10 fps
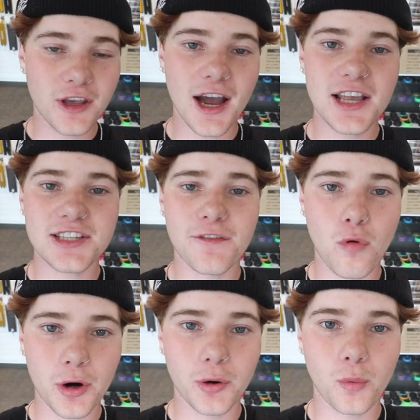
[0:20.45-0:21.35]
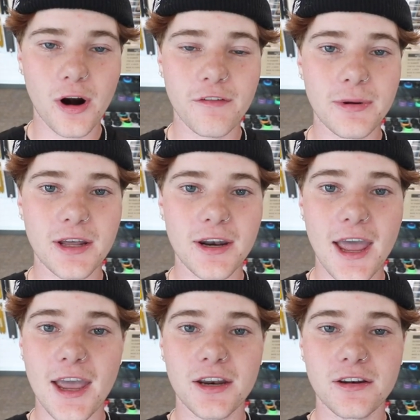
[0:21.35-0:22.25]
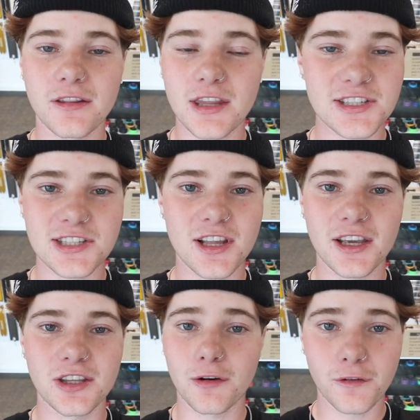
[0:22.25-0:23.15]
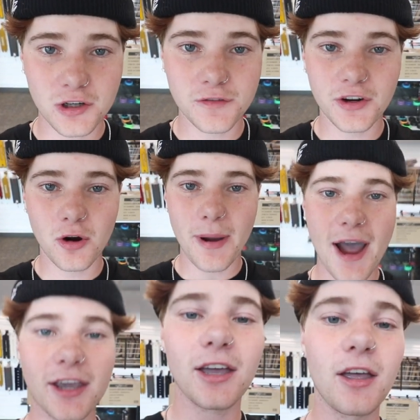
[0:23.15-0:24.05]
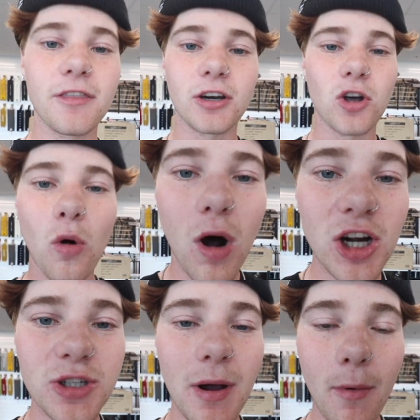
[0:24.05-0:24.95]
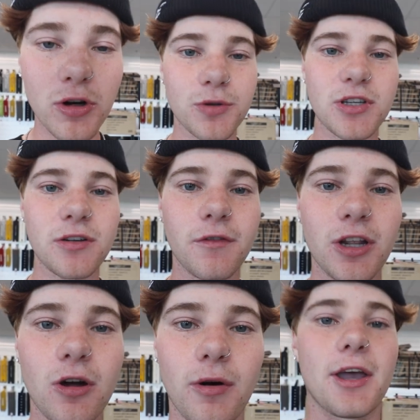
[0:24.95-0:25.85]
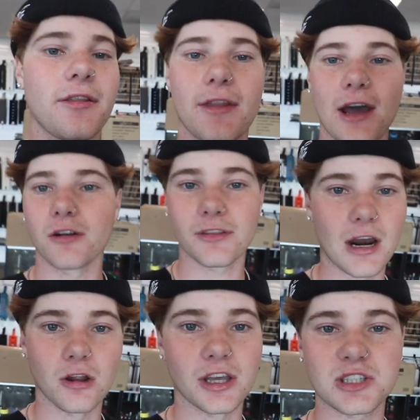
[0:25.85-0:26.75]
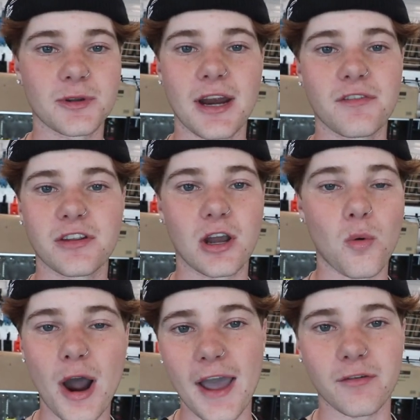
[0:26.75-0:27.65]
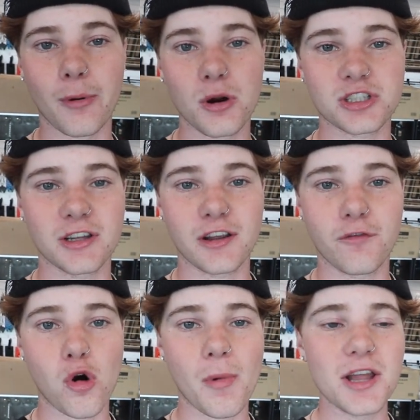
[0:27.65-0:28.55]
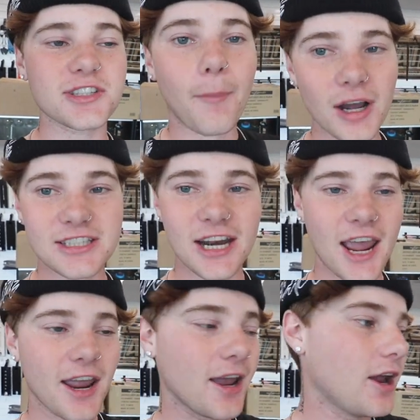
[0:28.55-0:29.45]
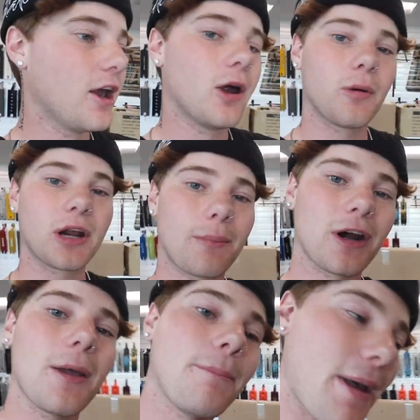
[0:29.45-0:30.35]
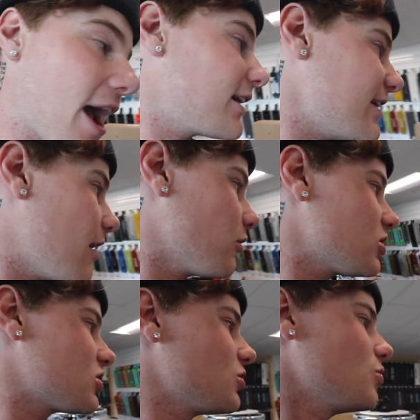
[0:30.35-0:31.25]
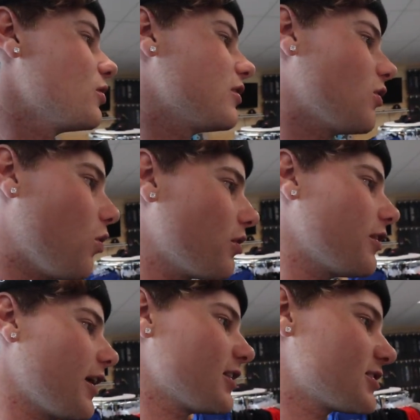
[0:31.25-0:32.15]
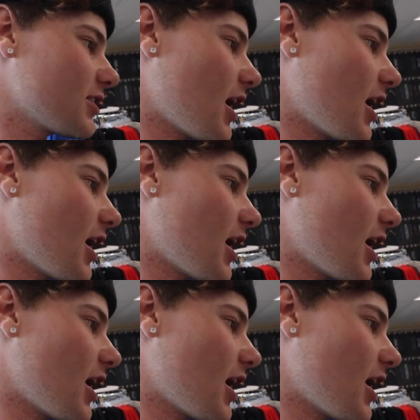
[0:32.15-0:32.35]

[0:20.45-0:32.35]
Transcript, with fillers: you guys have wondering where I've been and this is like your first video back, then go watch my most recent video and that, that'll explain everything on why I haven't posted in like four months. But today, we're gonna bring it back down to the olden days,